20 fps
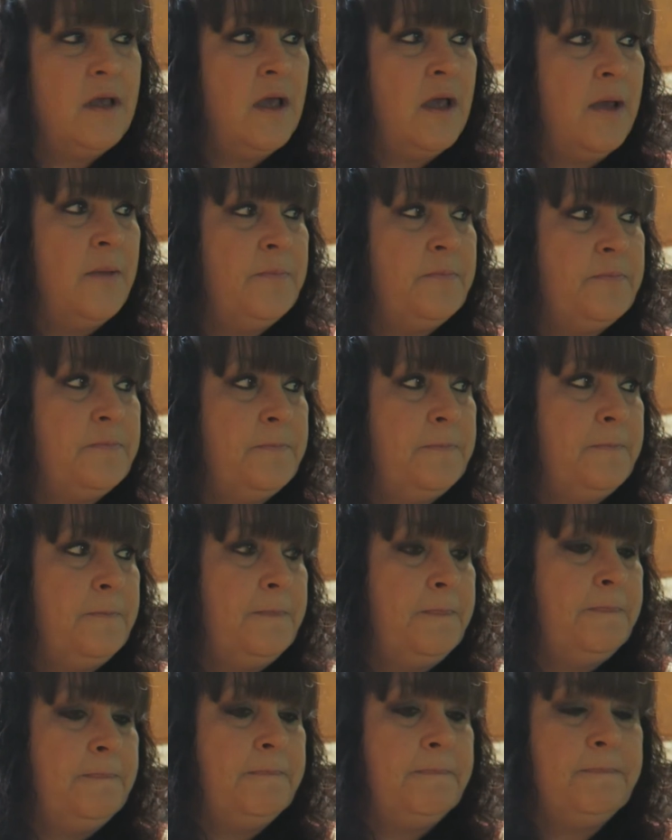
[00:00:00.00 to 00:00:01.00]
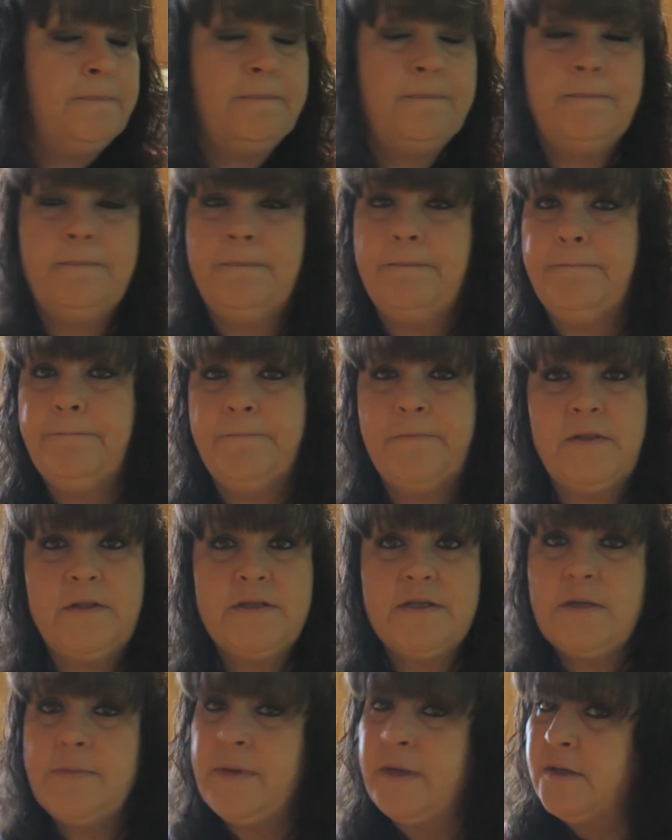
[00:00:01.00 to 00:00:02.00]
Um,
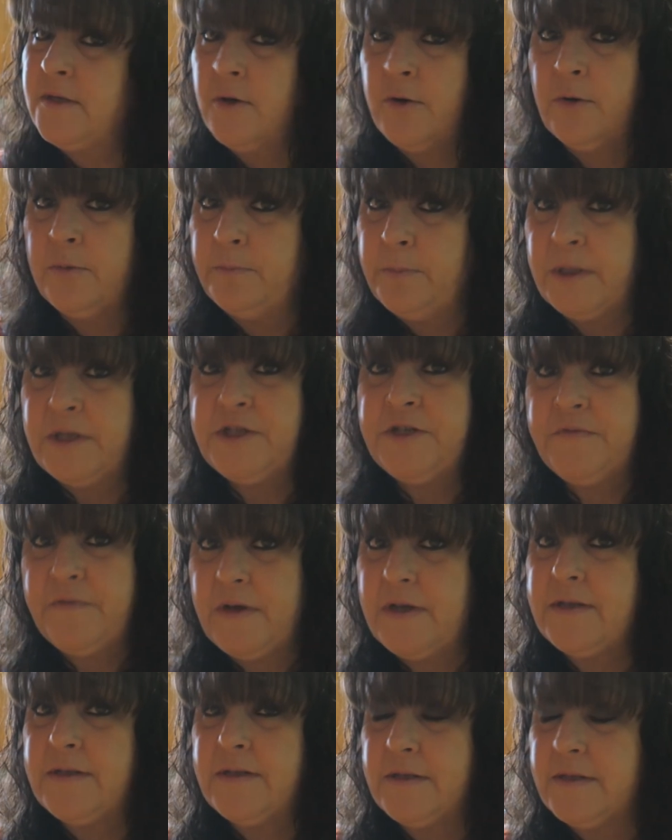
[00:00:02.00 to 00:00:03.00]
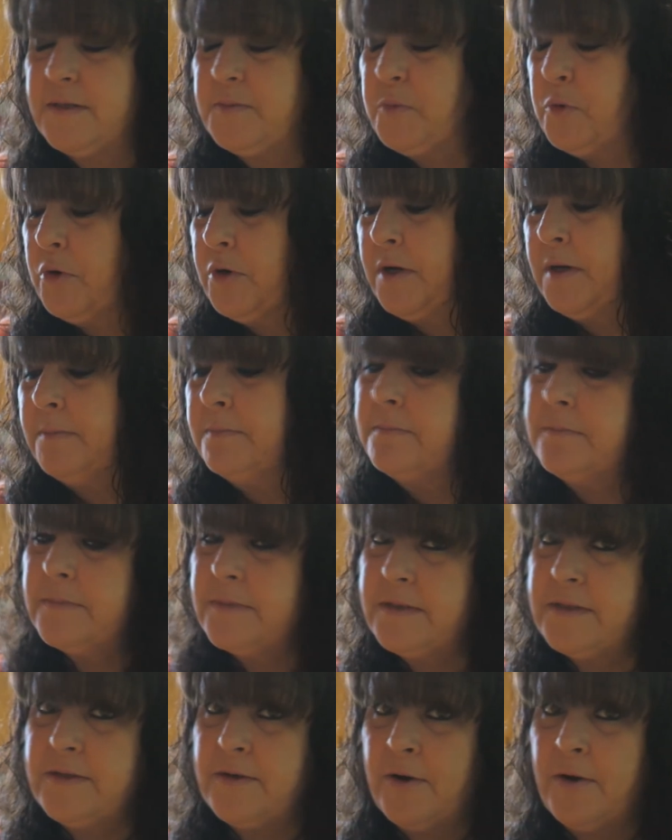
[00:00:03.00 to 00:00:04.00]
it's gonna be a total bitch fest this morning.
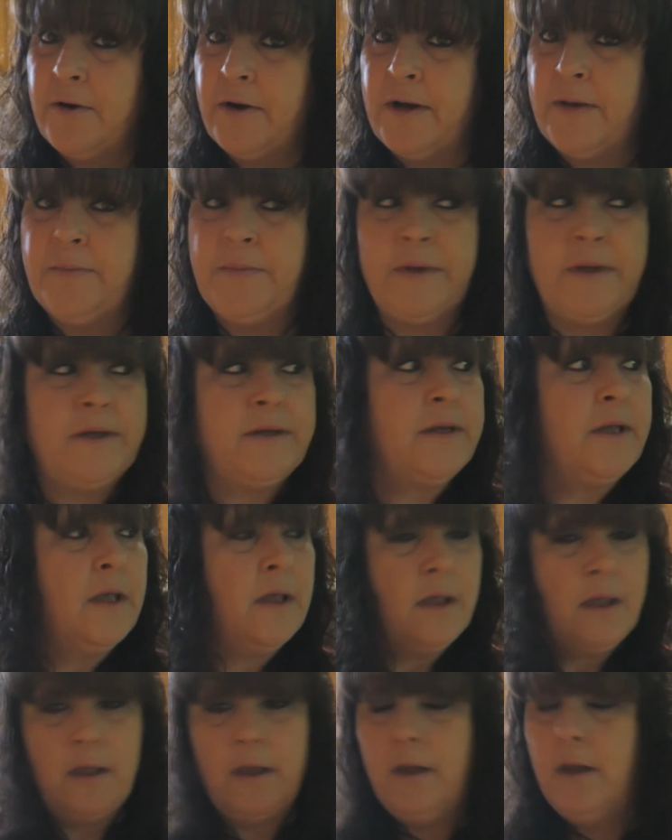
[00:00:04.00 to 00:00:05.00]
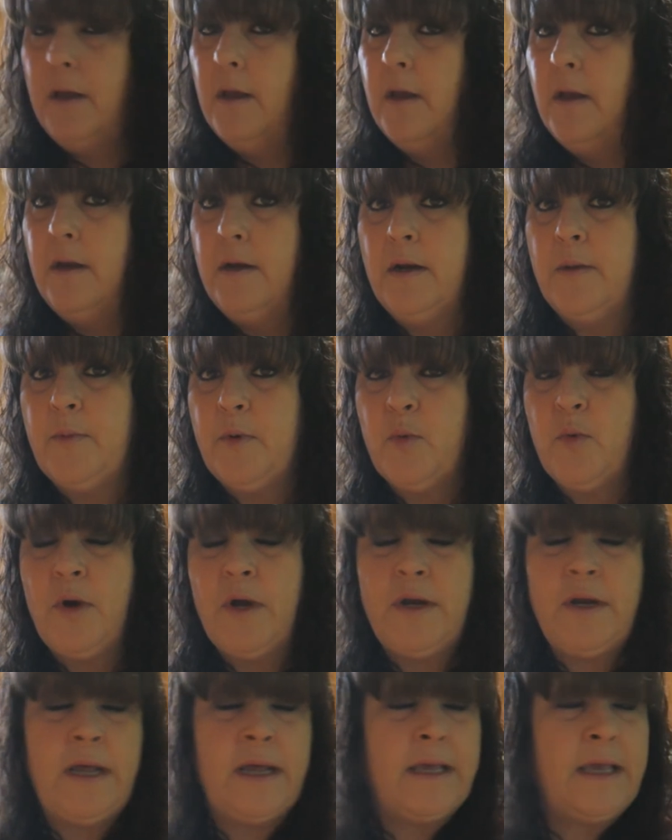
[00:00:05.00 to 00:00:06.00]
Sorry, but number
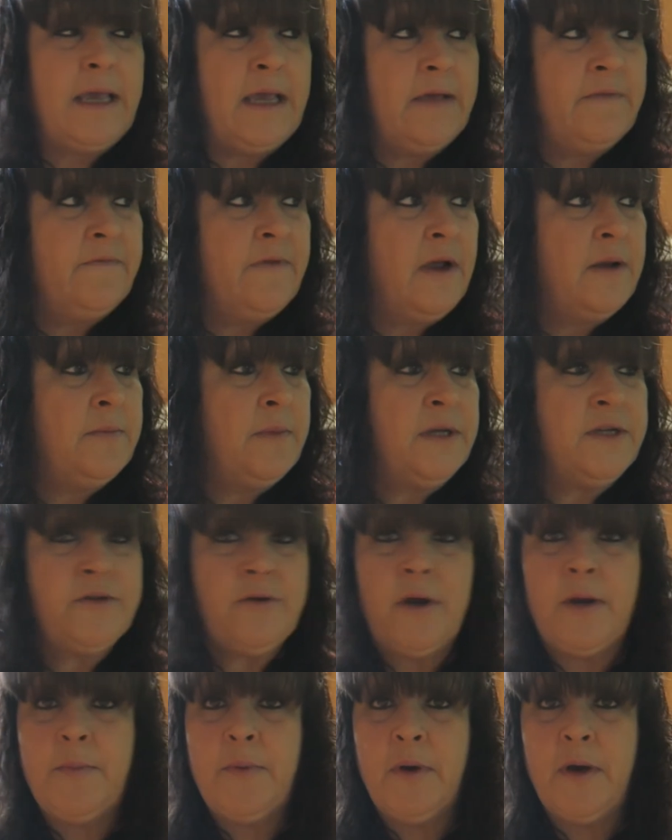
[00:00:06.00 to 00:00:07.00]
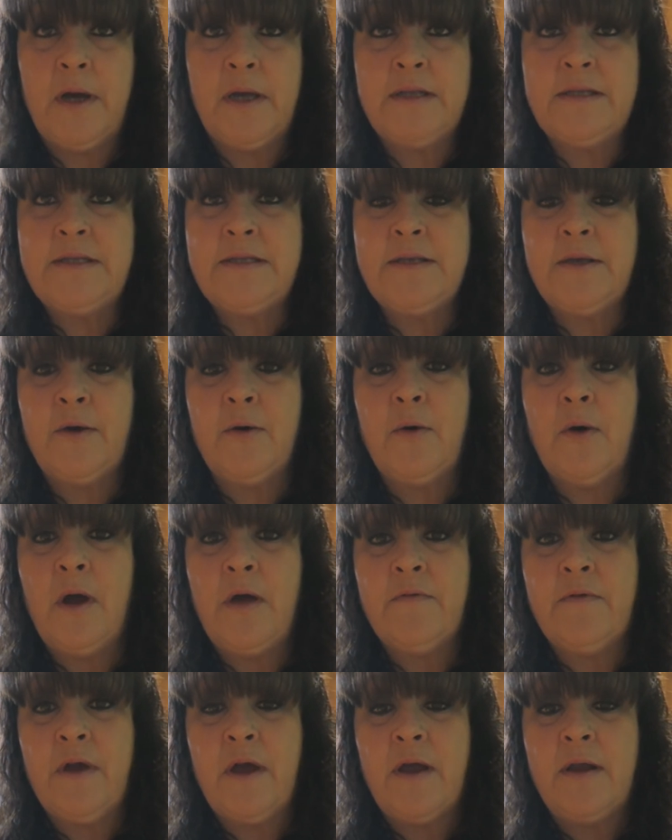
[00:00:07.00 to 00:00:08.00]
one, I can't find my tripod, so
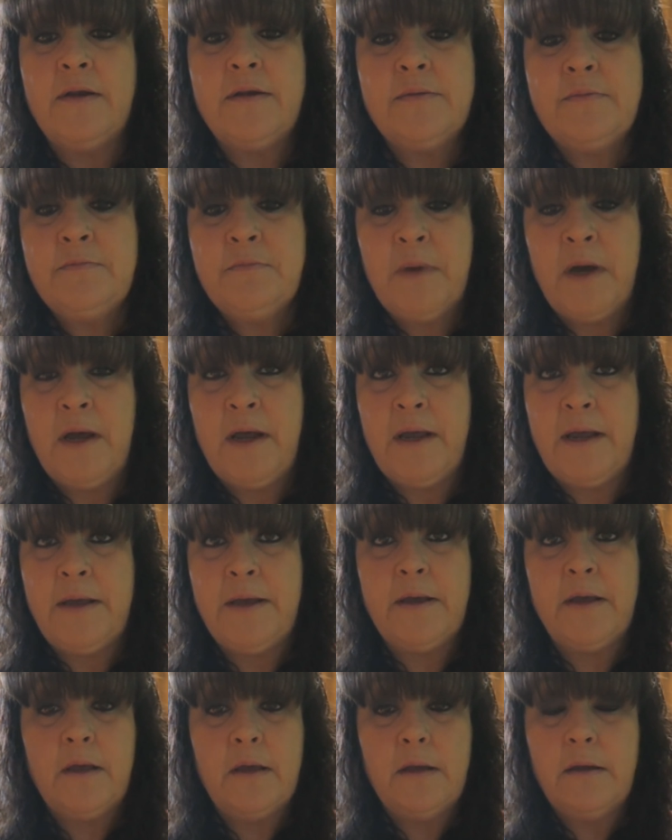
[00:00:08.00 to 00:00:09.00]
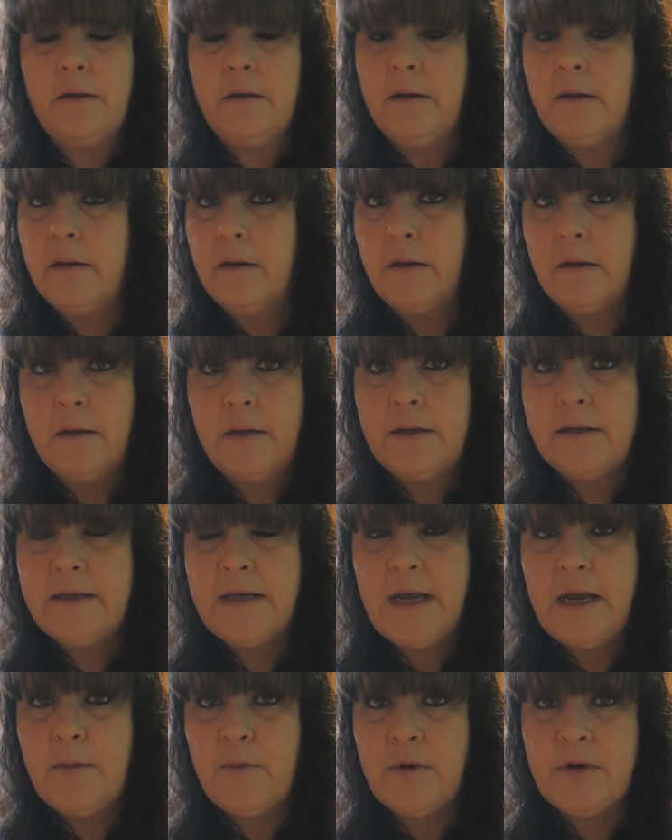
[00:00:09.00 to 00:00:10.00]
I've got my
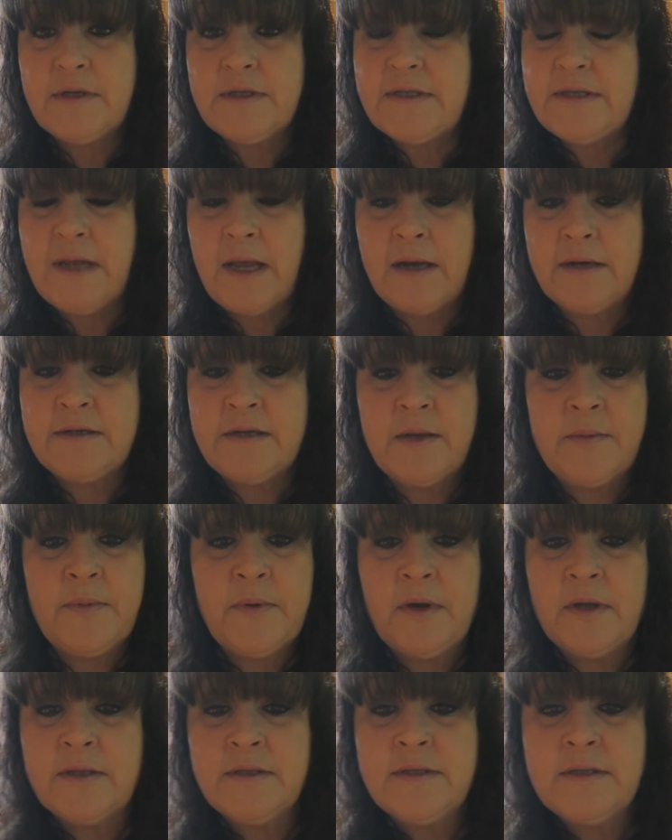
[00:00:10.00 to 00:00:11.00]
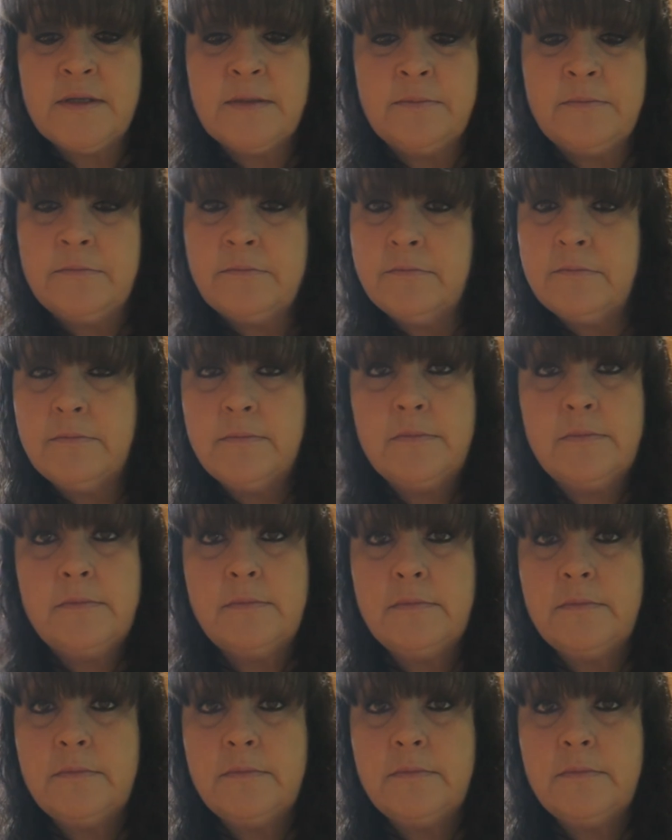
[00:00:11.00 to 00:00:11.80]
camera stacked up on some